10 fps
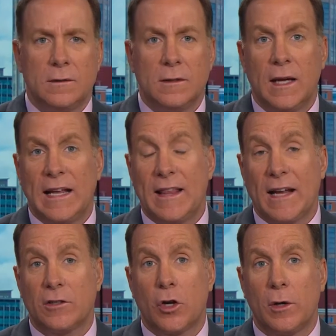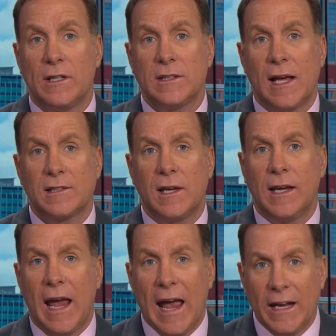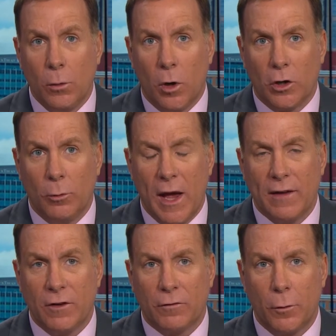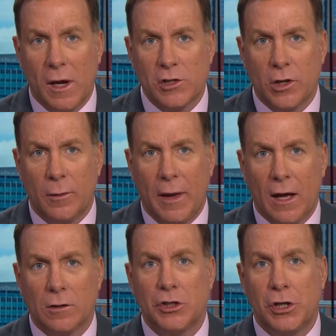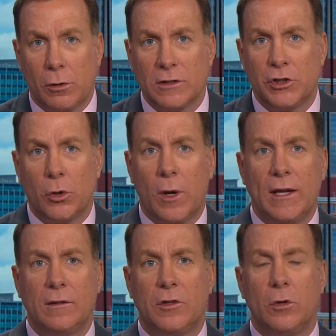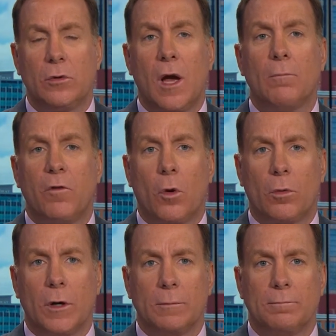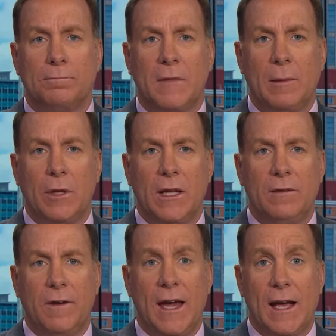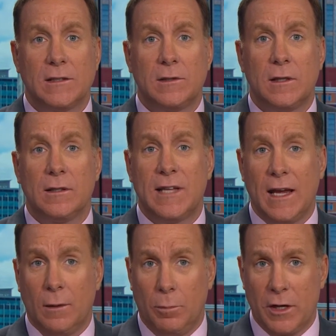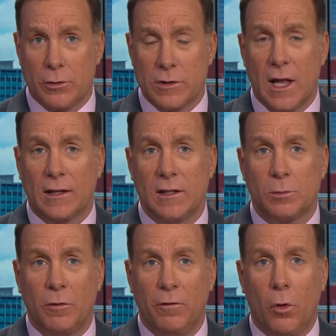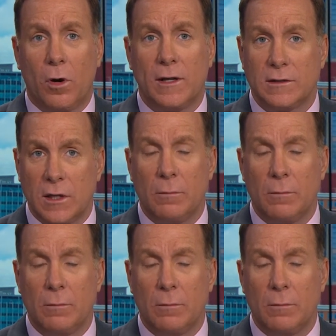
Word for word: And that attorney is asking anyone who may have information about Shirinouei to come forward. They believe he has taken pictures like this before, and some